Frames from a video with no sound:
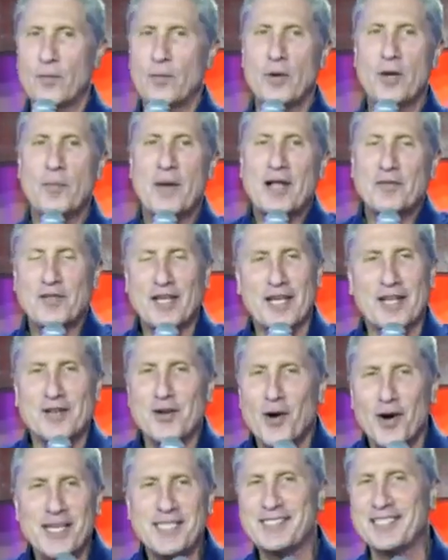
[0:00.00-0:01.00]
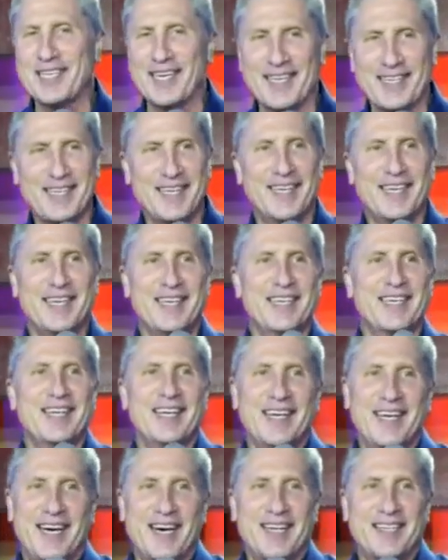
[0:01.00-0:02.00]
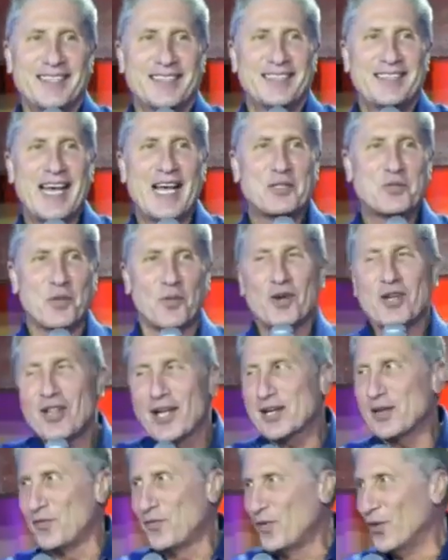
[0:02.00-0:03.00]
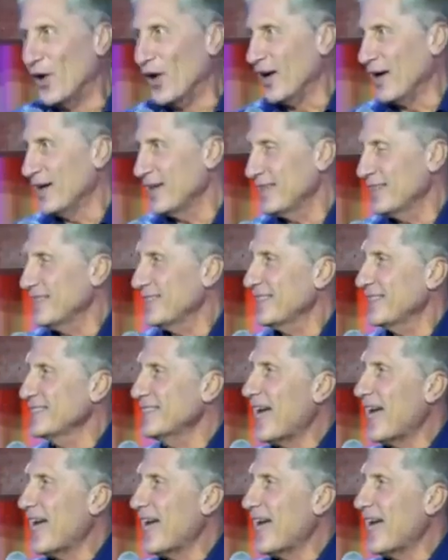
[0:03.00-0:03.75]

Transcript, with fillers: What about the anointing? That's what we're looking for,